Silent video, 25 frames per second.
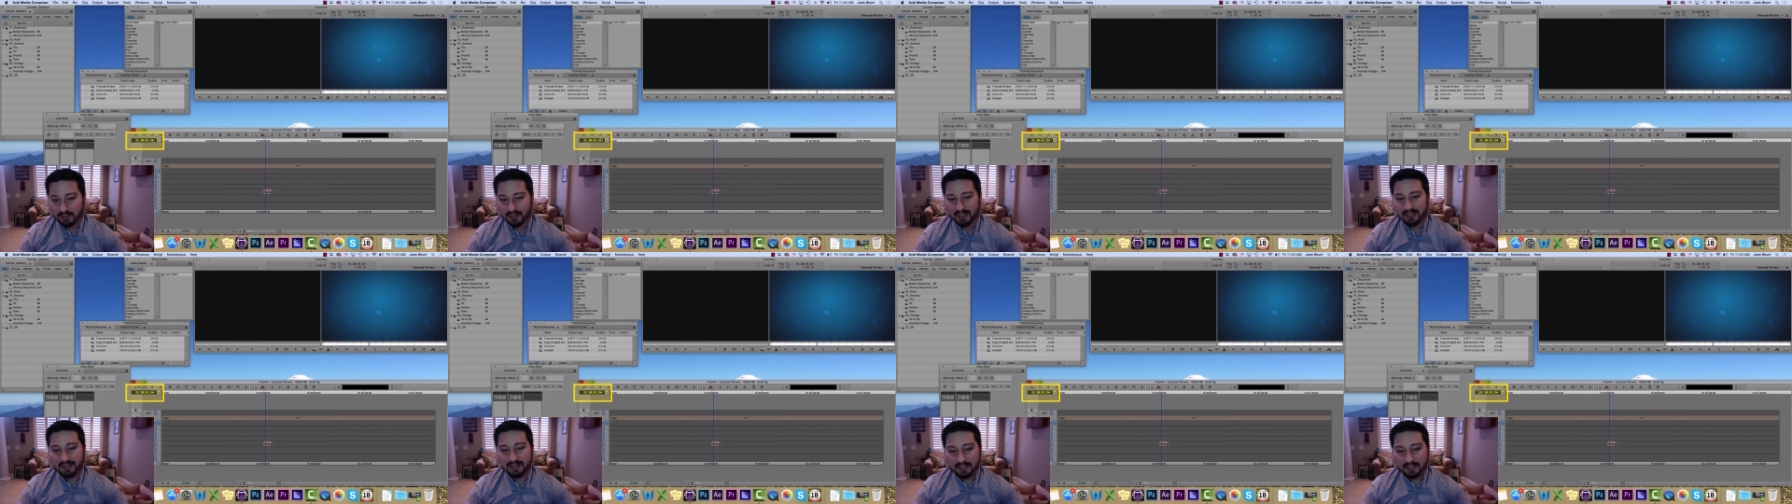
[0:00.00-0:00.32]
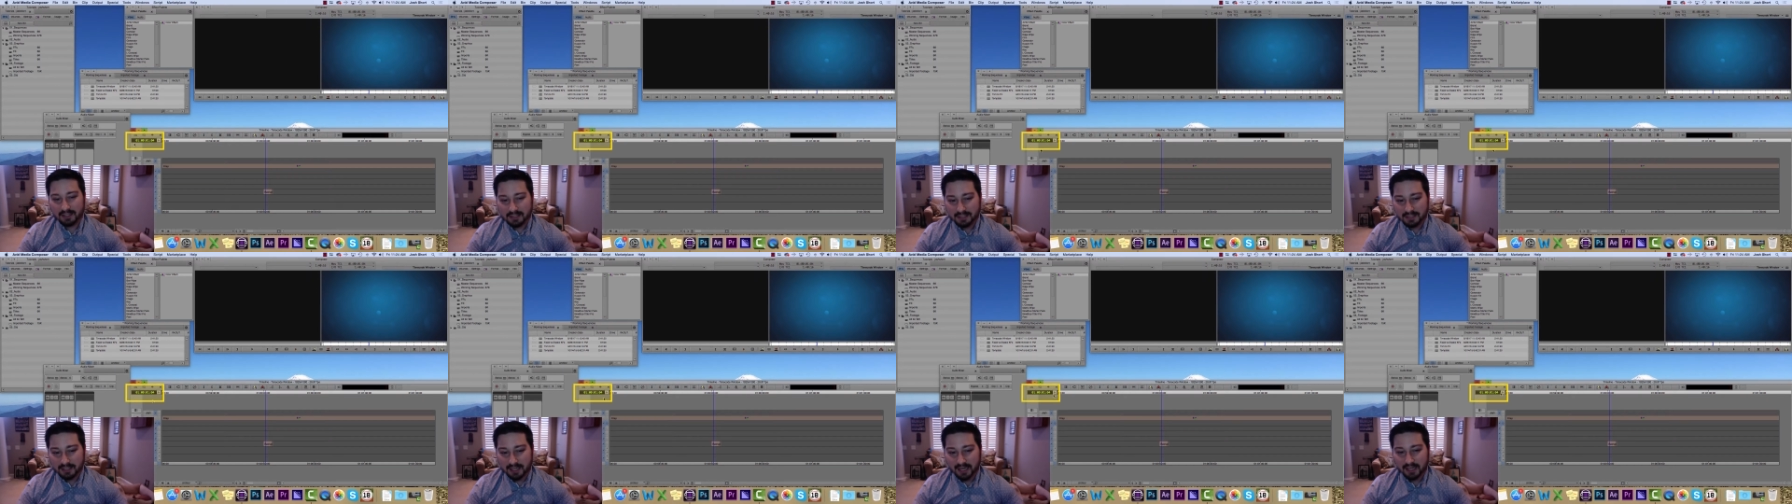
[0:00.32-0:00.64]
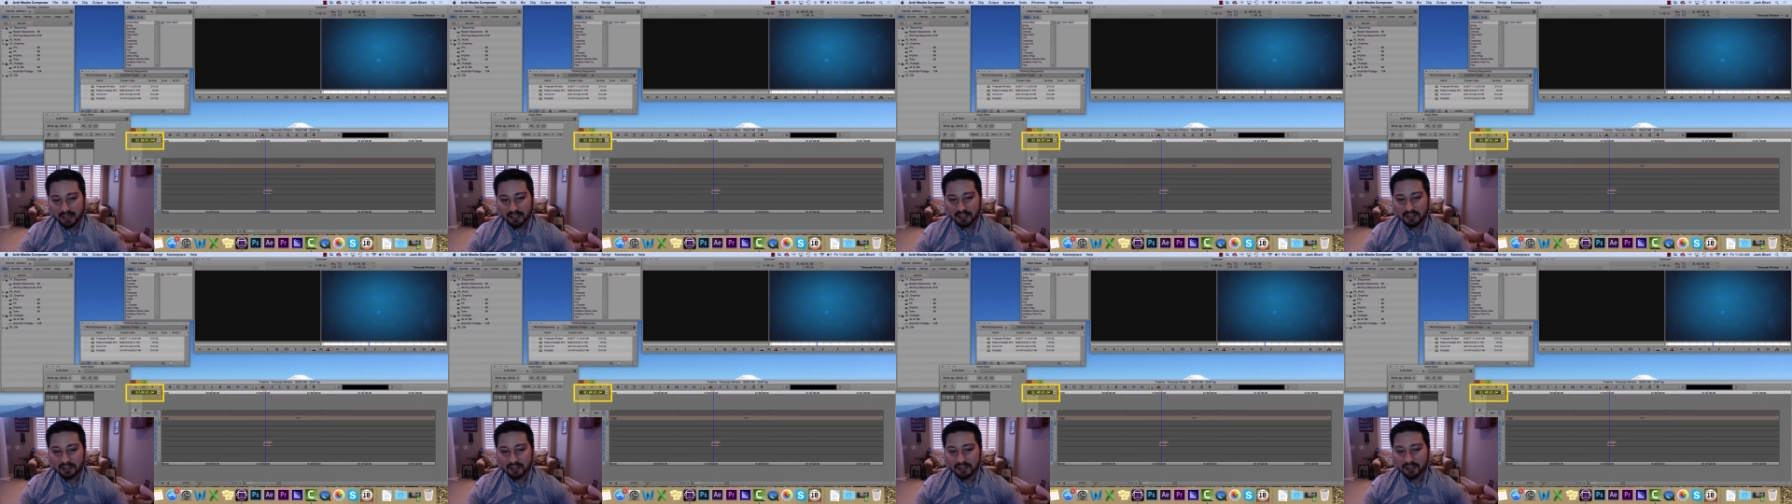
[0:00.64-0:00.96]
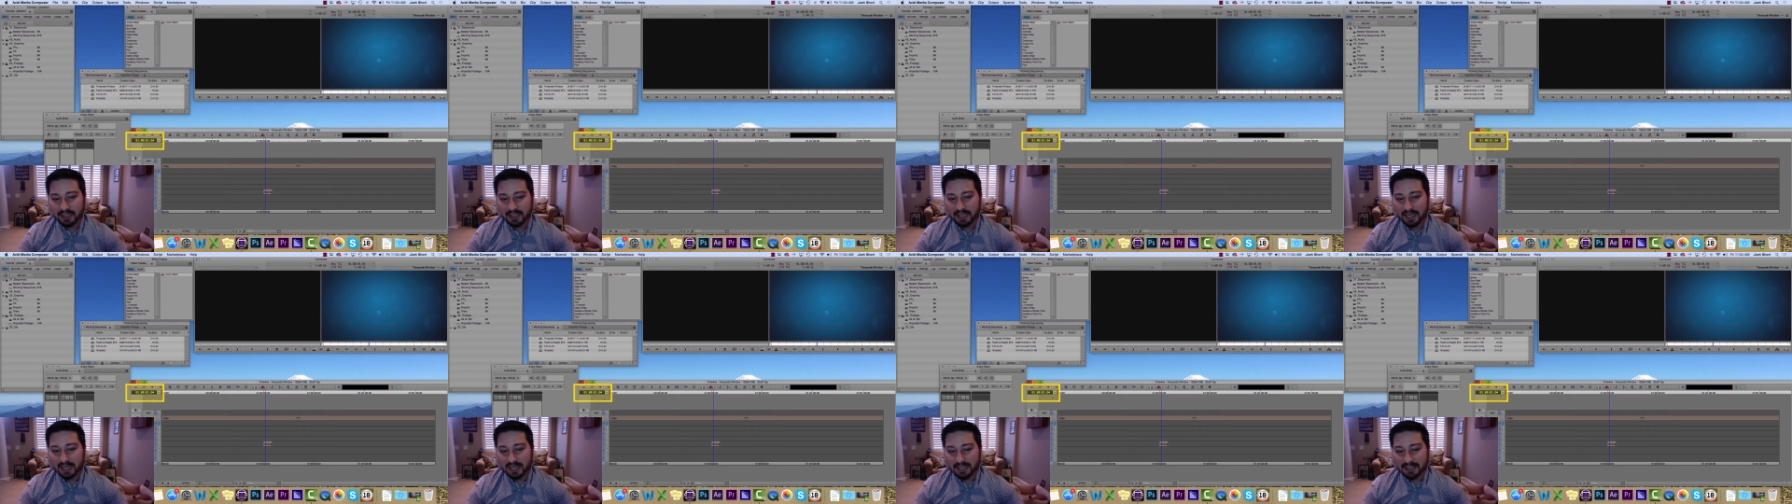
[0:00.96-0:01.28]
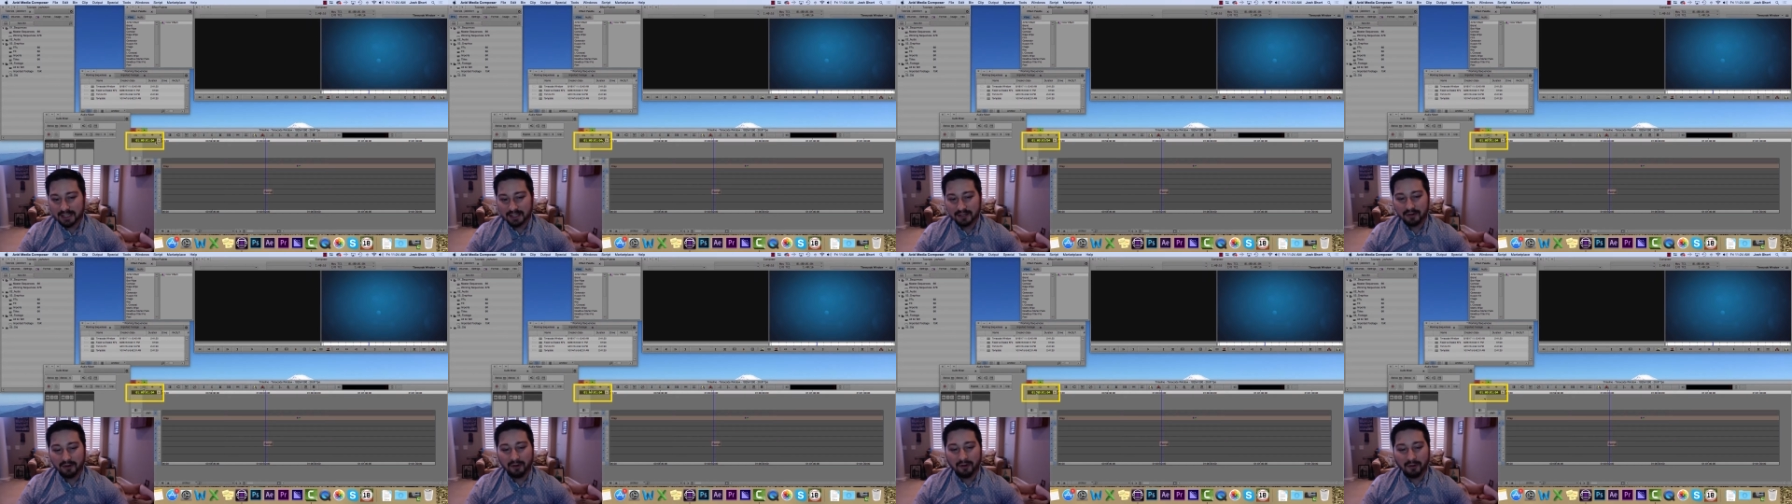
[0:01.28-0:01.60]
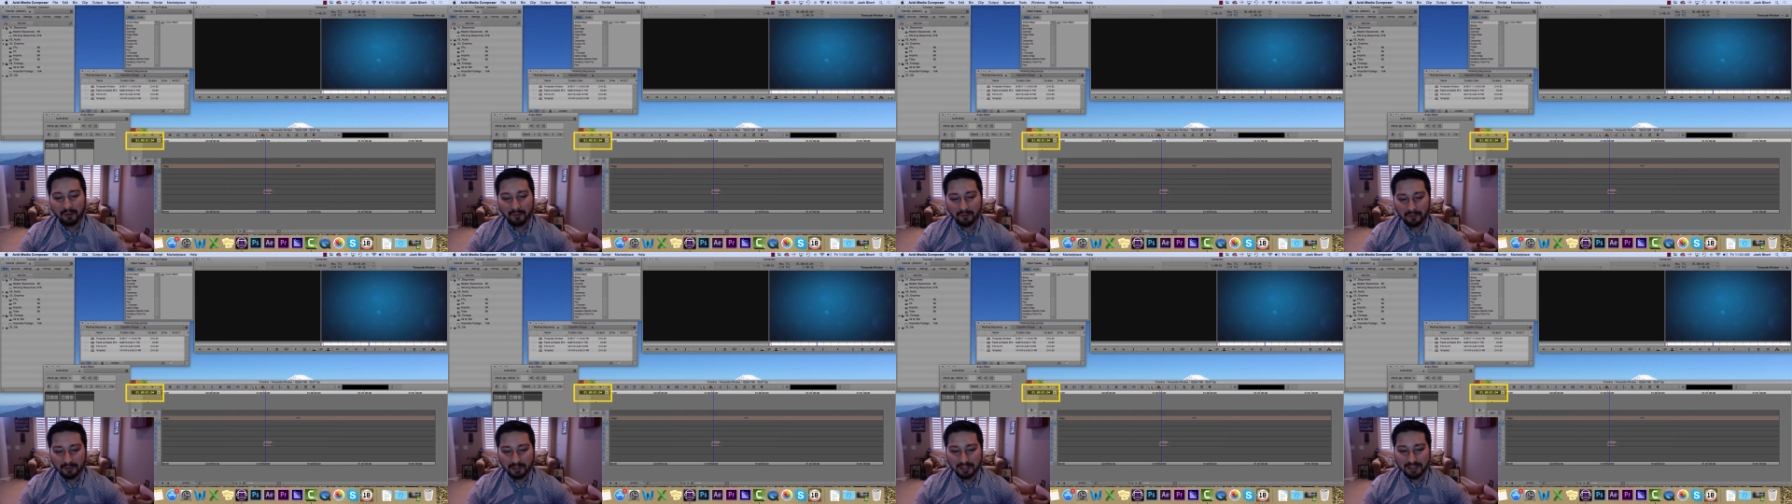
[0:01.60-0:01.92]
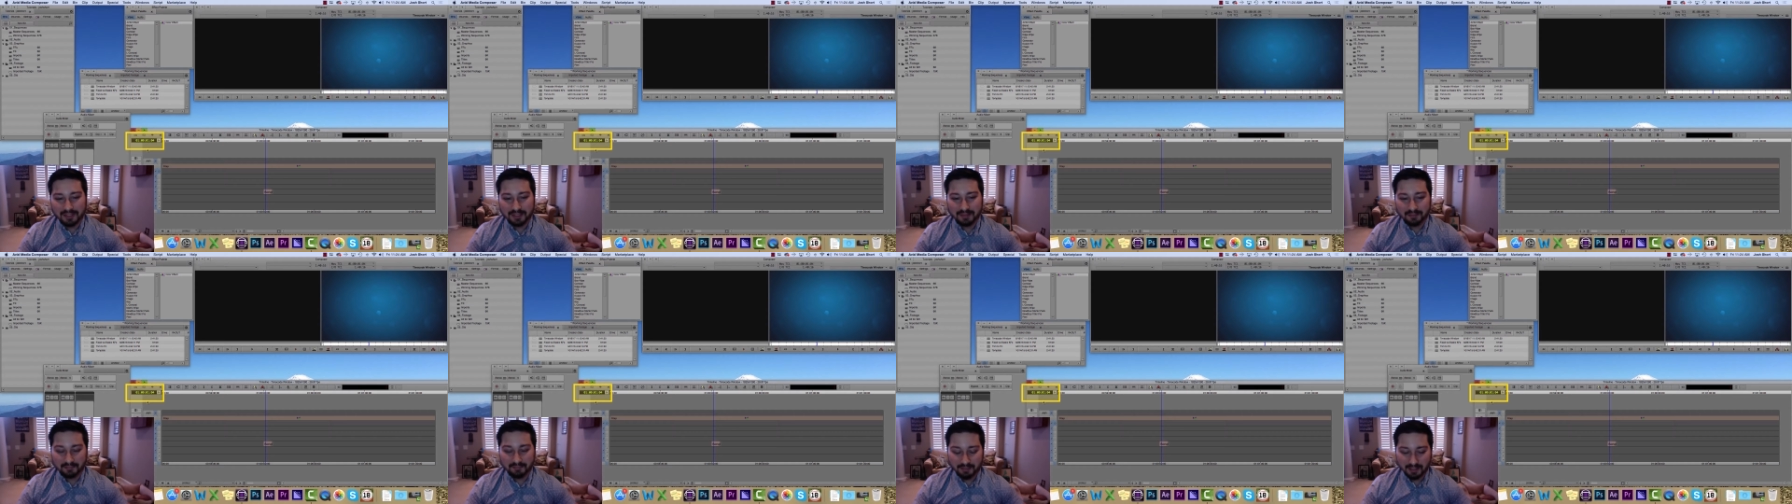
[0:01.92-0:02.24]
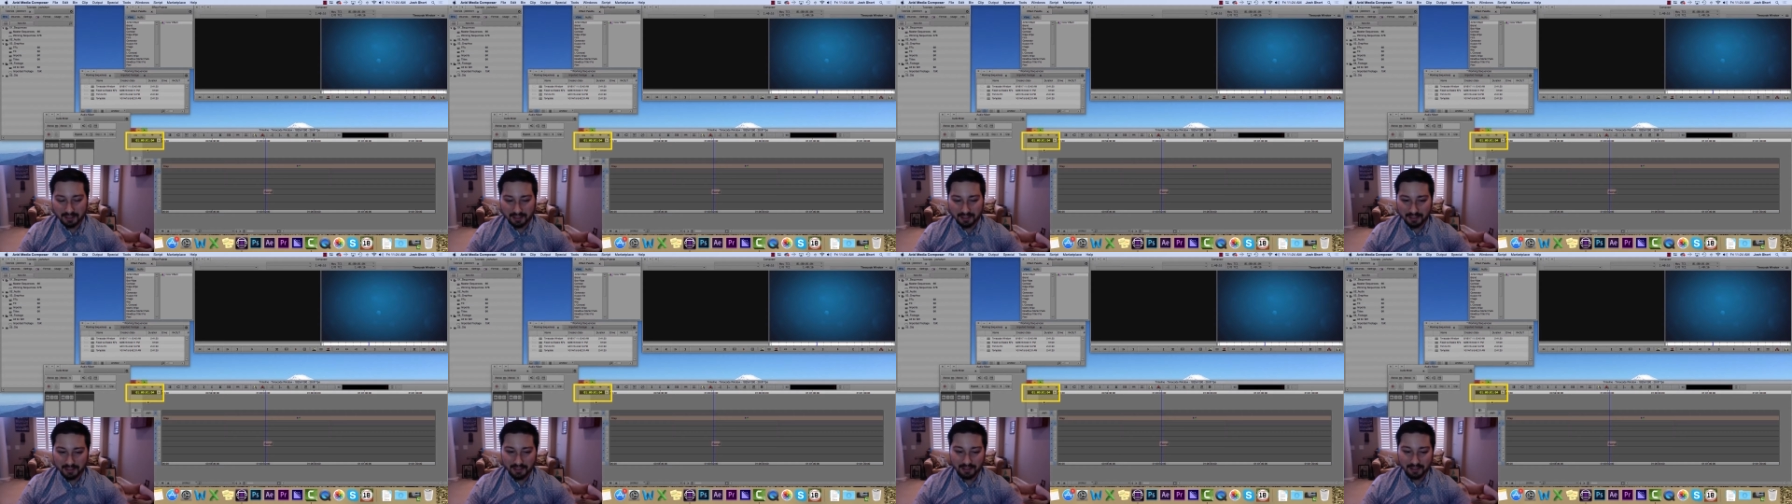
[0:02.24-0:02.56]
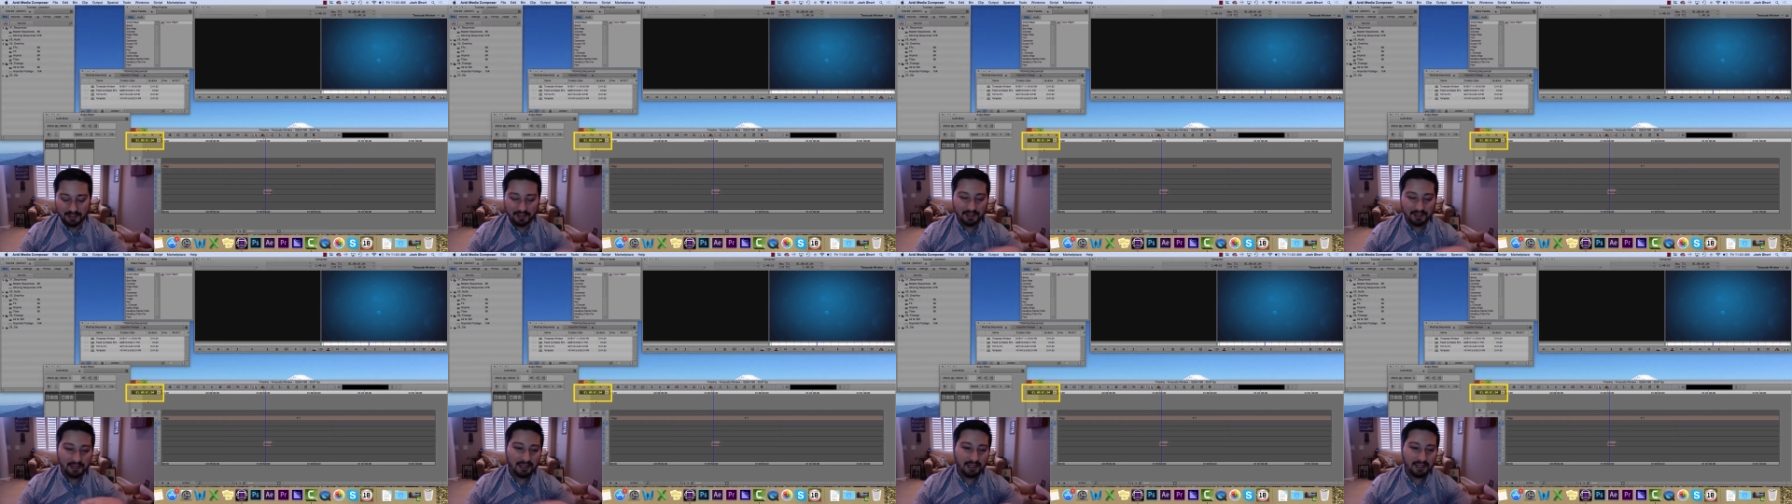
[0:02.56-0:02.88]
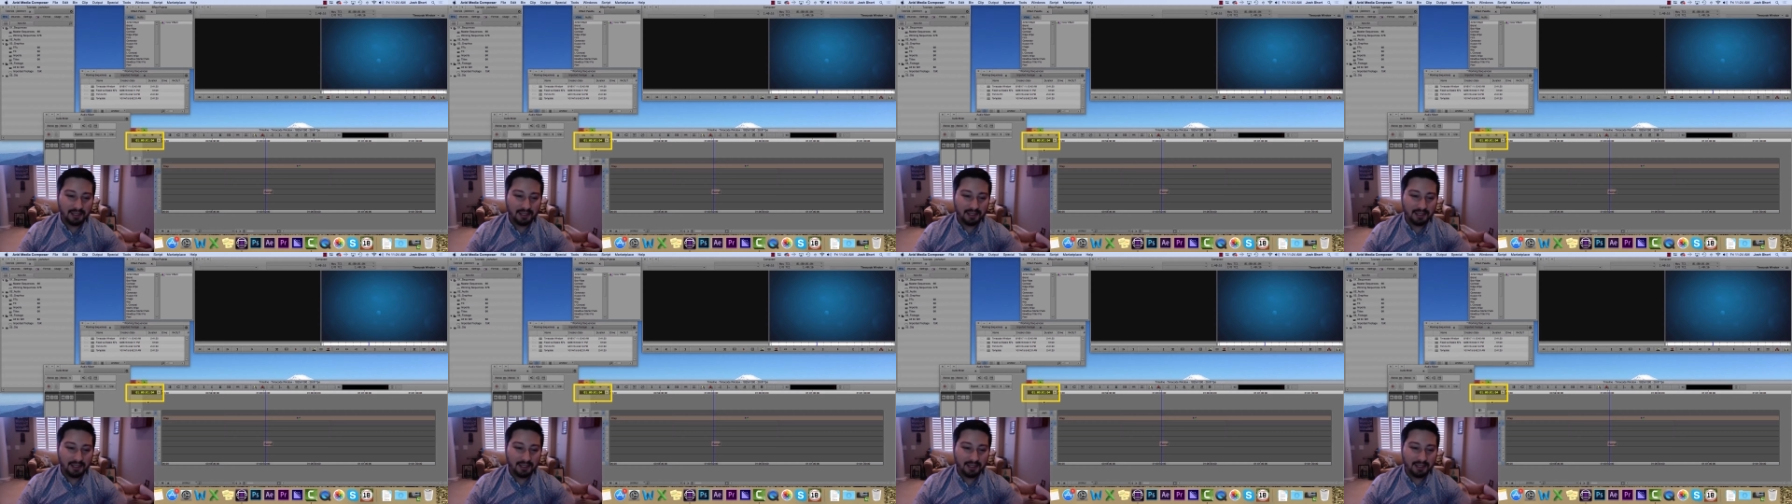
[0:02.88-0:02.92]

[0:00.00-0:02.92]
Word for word: And this actually hasn't always been here.